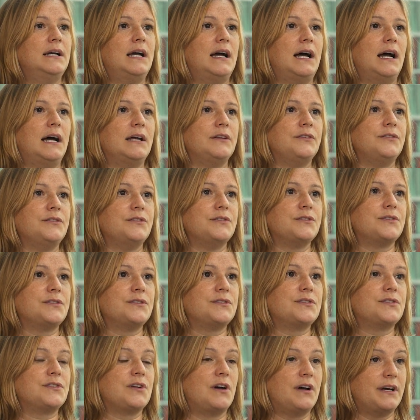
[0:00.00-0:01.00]
and
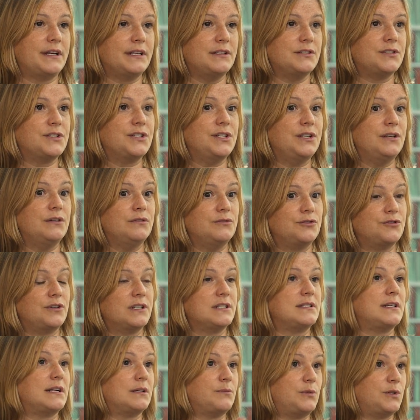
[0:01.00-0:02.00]
starting to
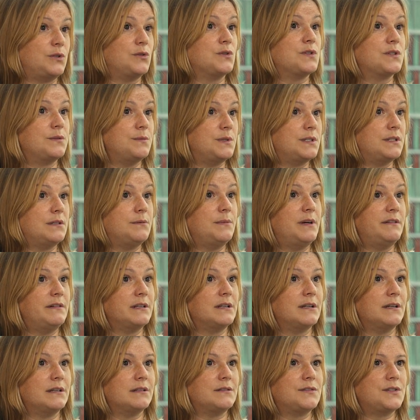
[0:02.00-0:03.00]
transact with customers in
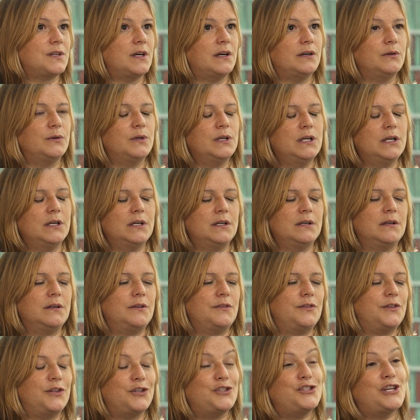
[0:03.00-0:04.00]
America. So
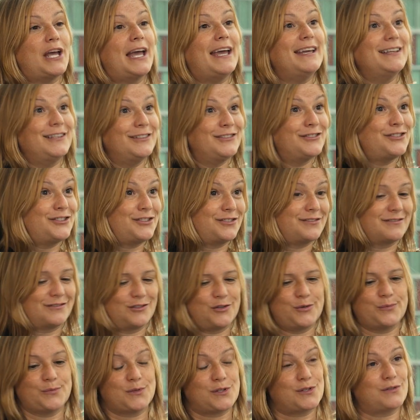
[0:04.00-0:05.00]
the change
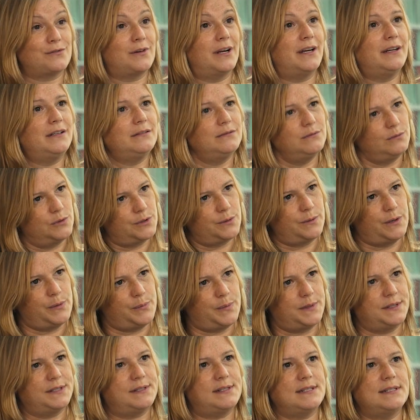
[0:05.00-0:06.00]
comes through when we
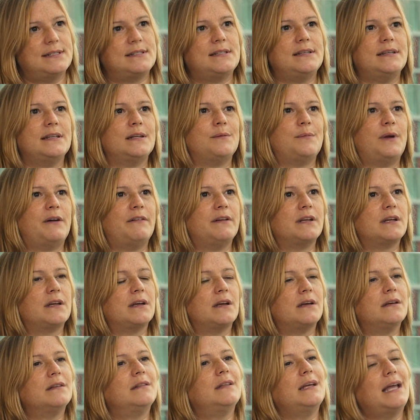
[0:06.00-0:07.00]
open a DC in
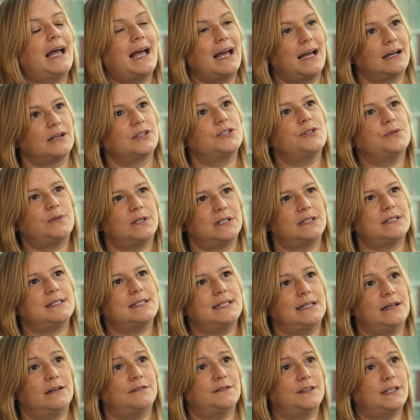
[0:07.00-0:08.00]
America. The
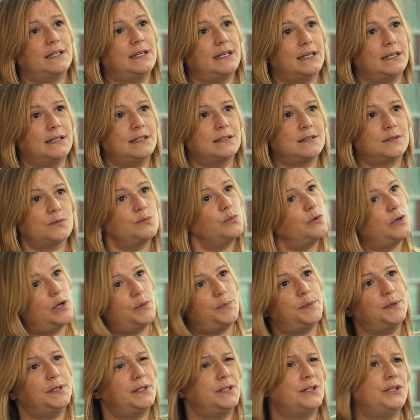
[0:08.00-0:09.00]
actuality of it is we're
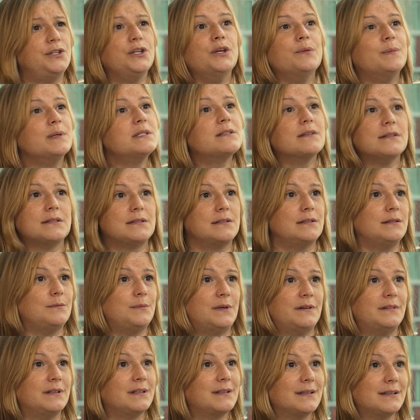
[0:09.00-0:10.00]
opening a new business in
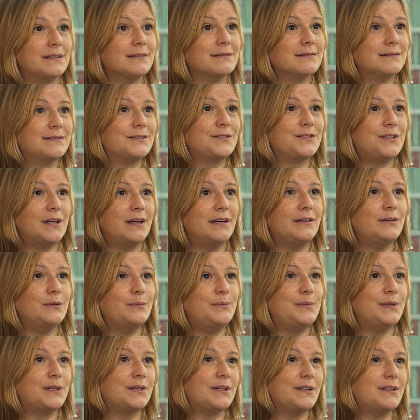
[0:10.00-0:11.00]
America. So
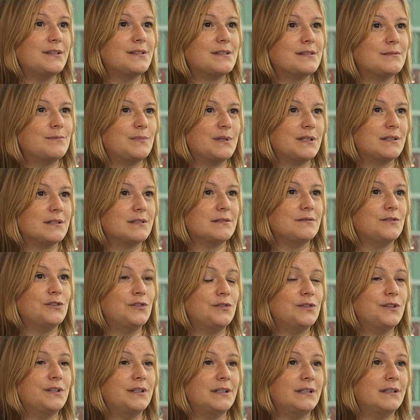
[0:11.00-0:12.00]
because of
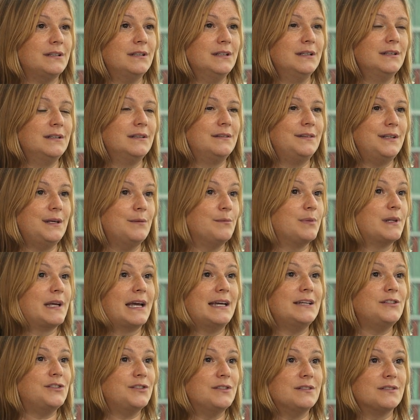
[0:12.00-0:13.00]
all the
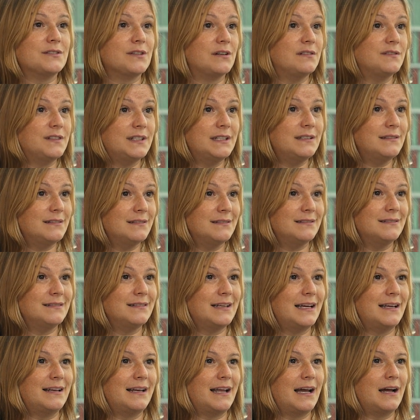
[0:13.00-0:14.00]
implications of it
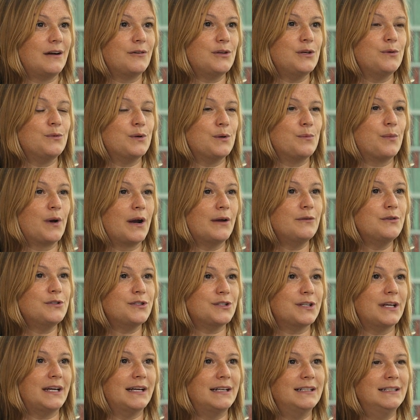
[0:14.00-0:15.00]
and how you would
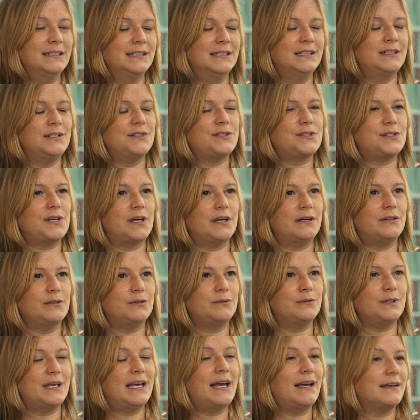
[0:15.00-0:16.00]
approach it.
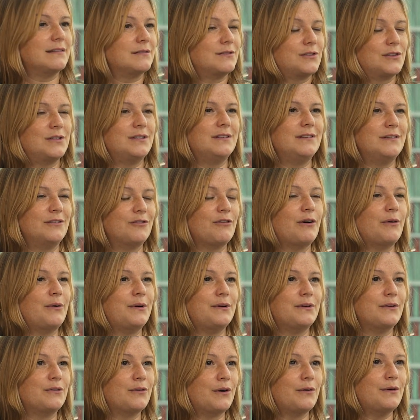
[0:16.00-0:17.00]
So yeah,
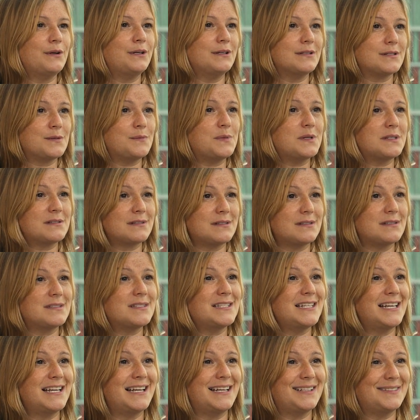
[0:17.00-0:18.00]
growing as a
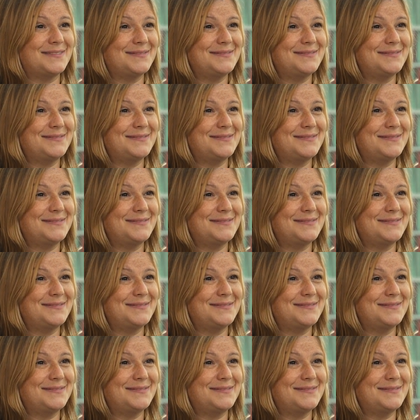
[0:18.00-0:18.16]
business, yeah.